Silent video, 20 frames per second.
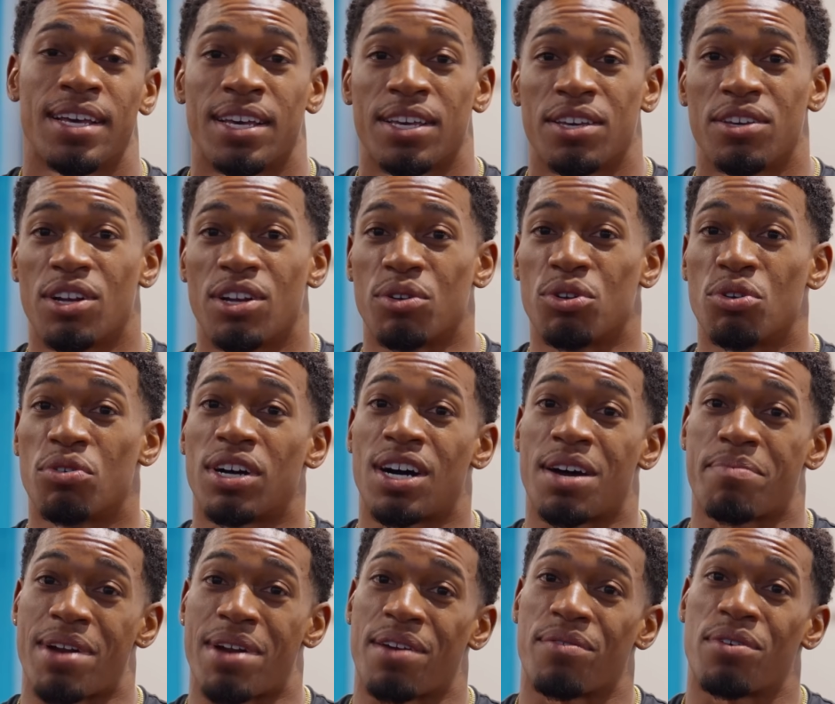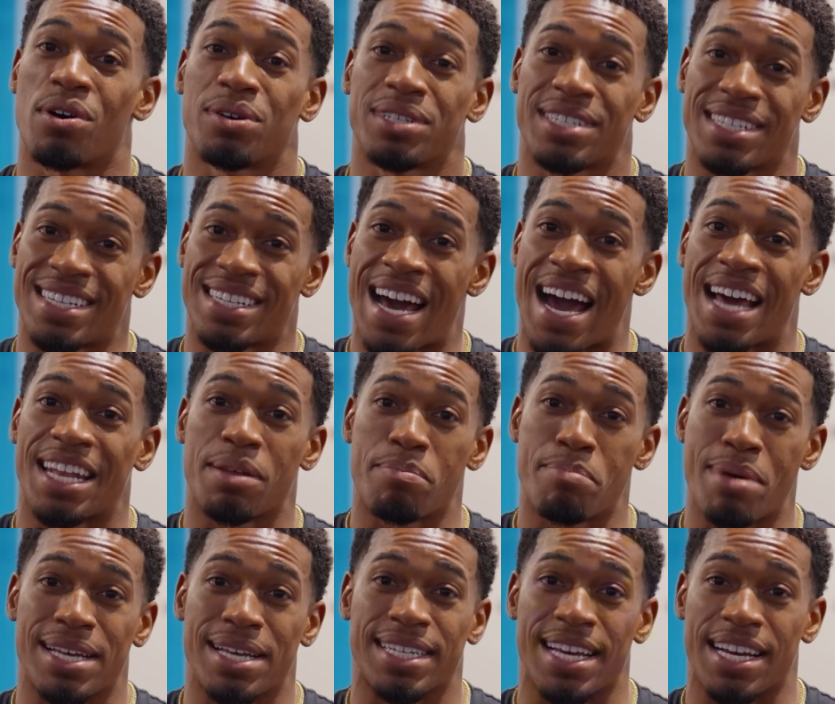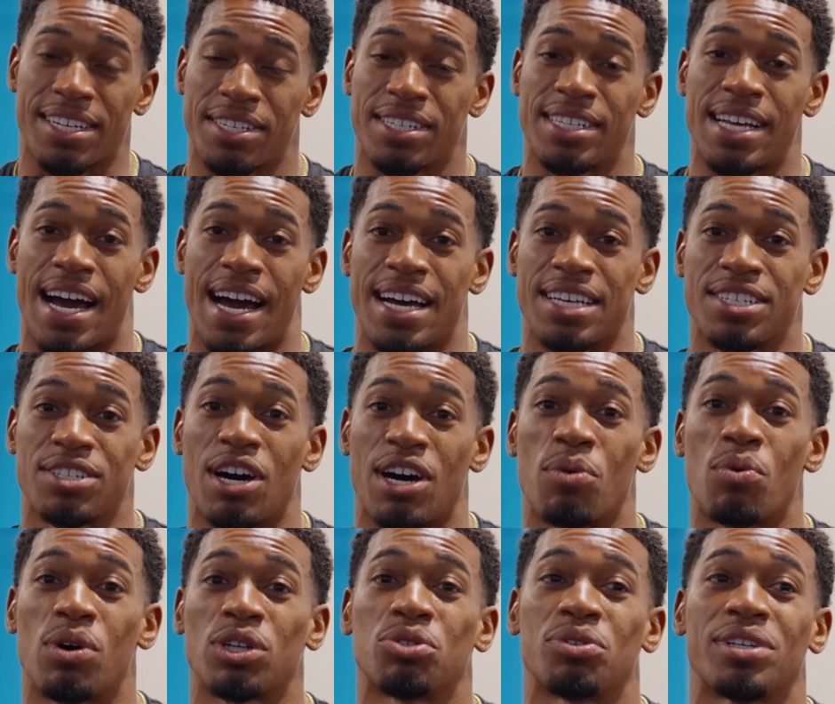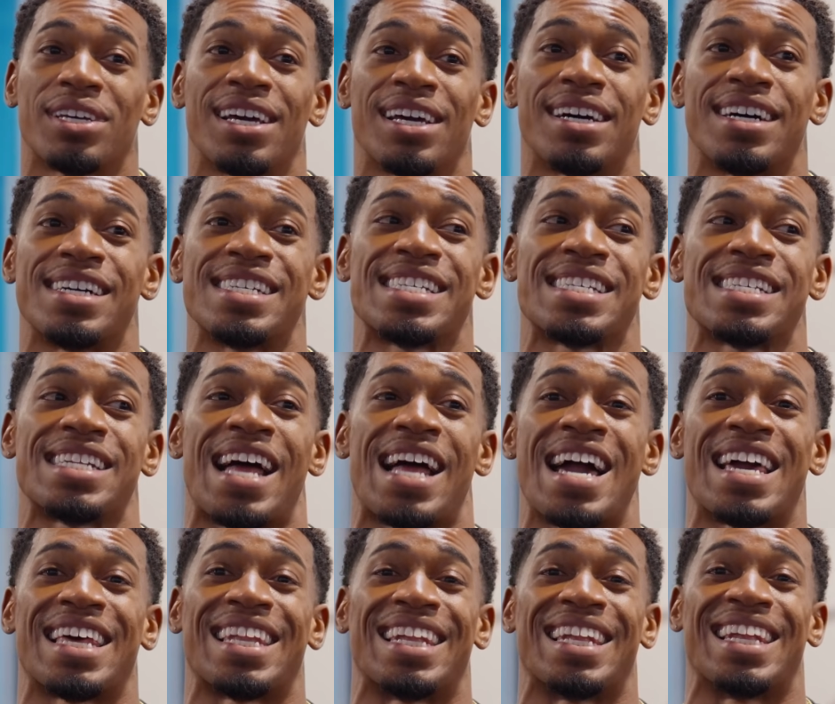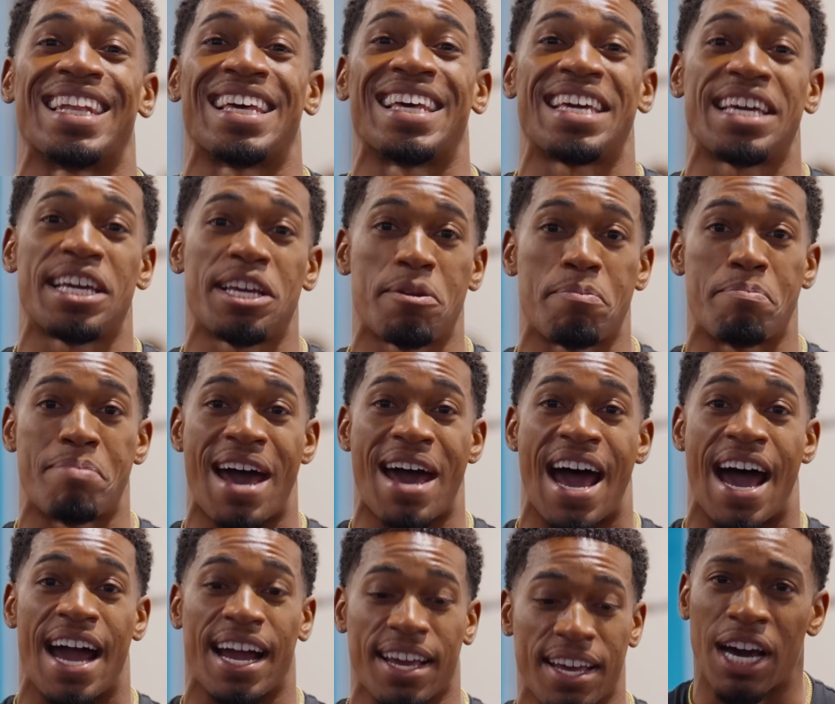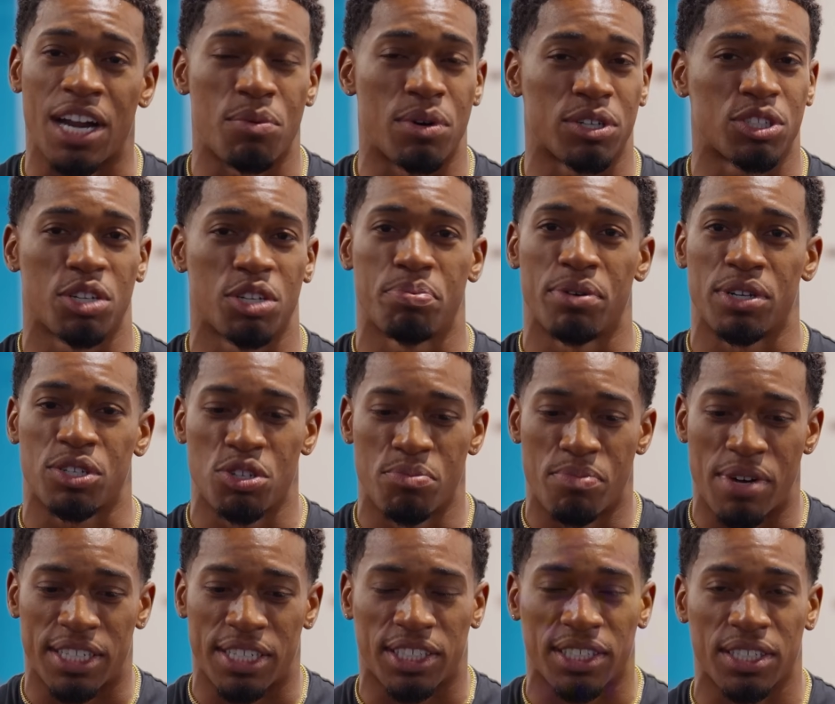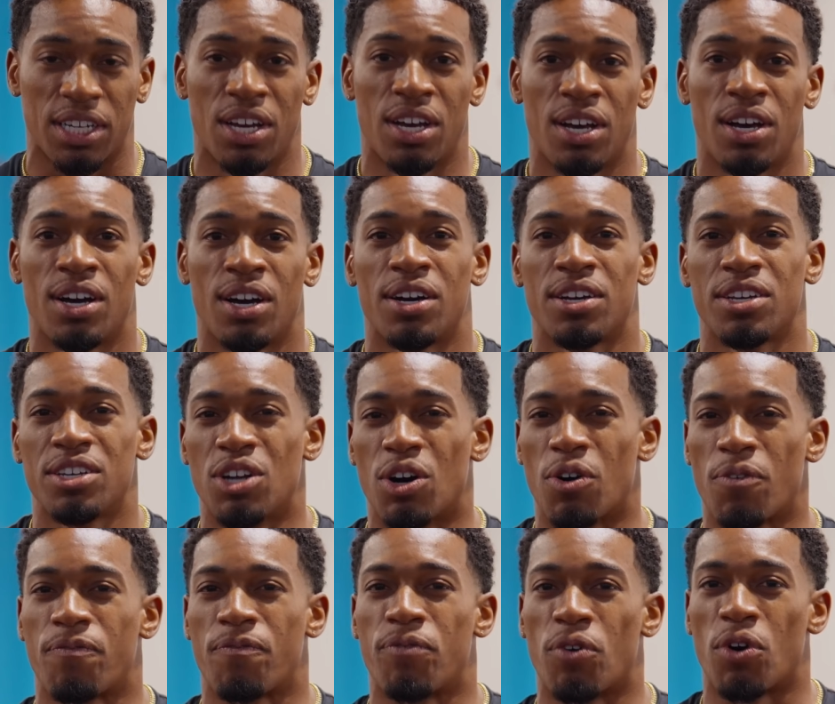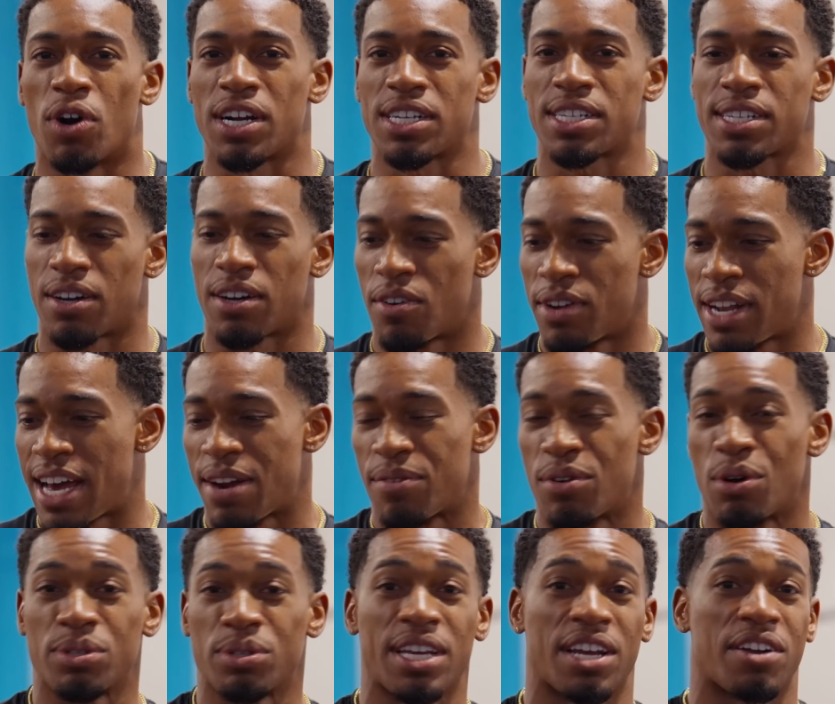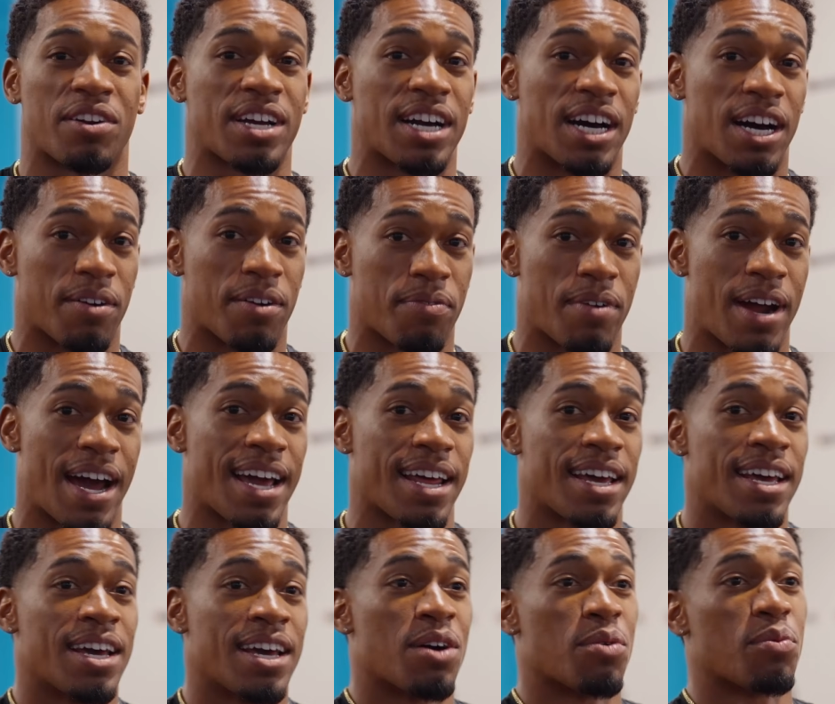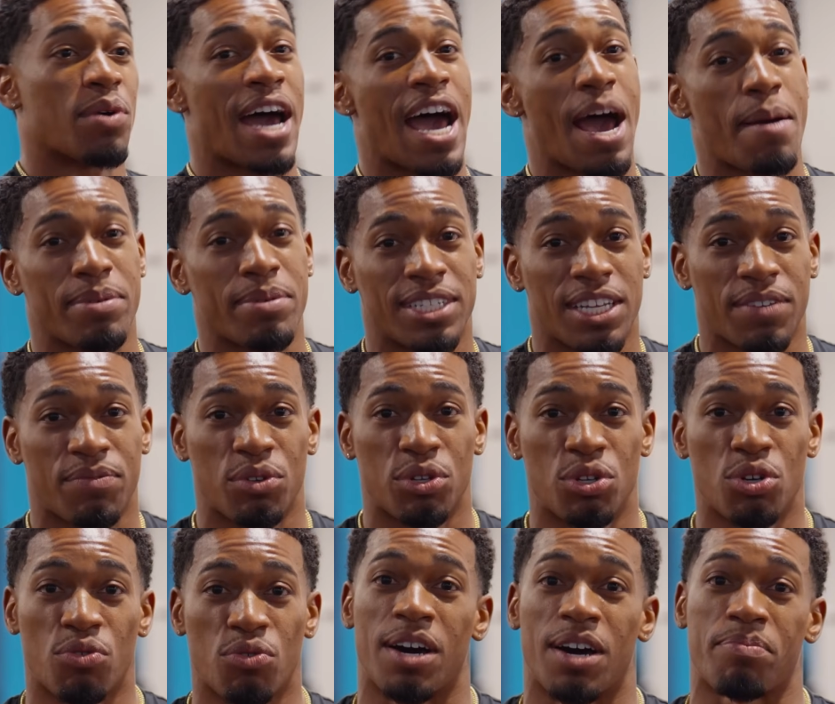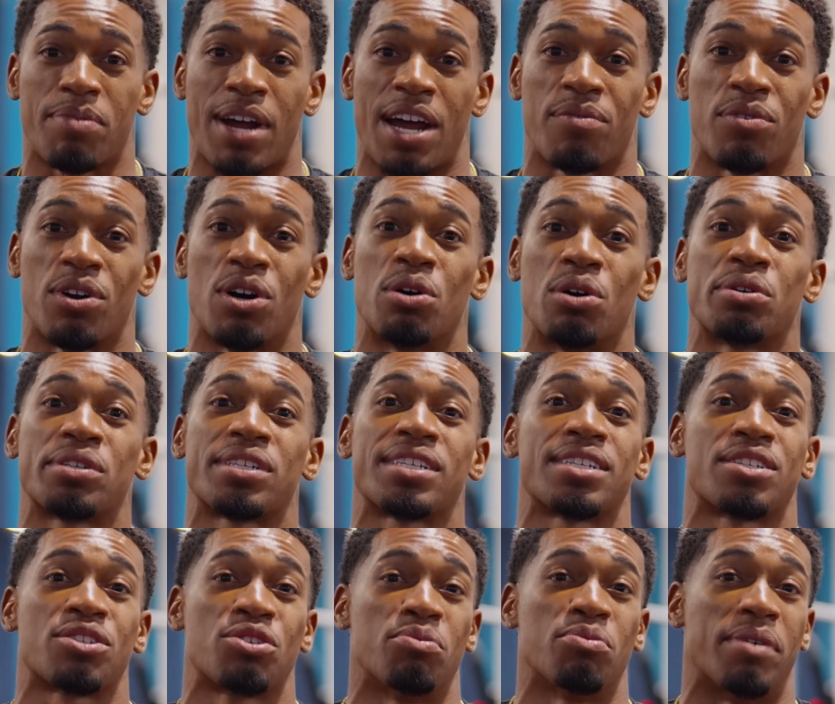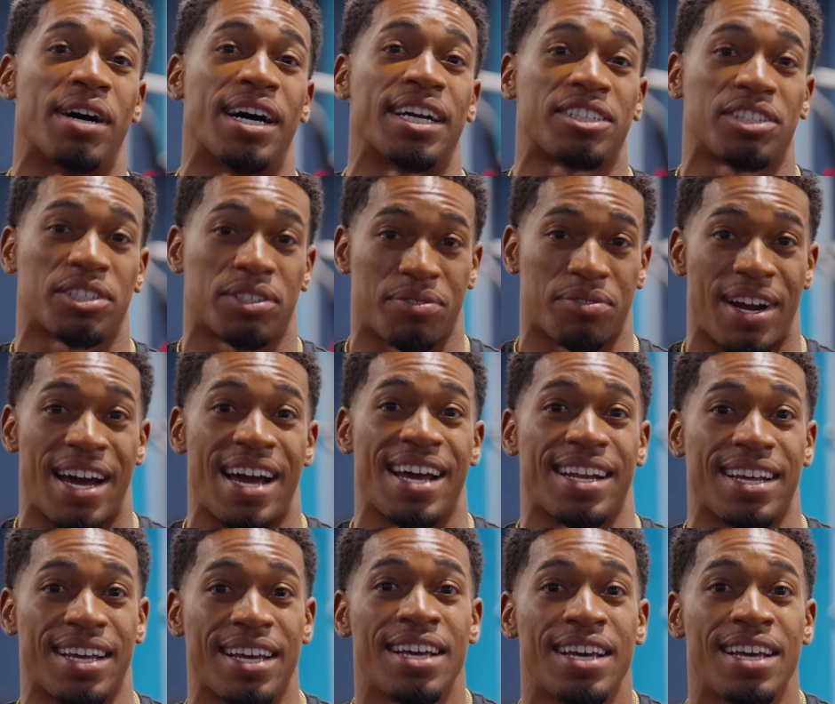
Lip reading: you know, doing upright rows is not the best exercise. So I want you to get a slight lean back. I don't want you to put too much, you know, force on that rotator cuff, right? What happens if you do upright rows too much, right?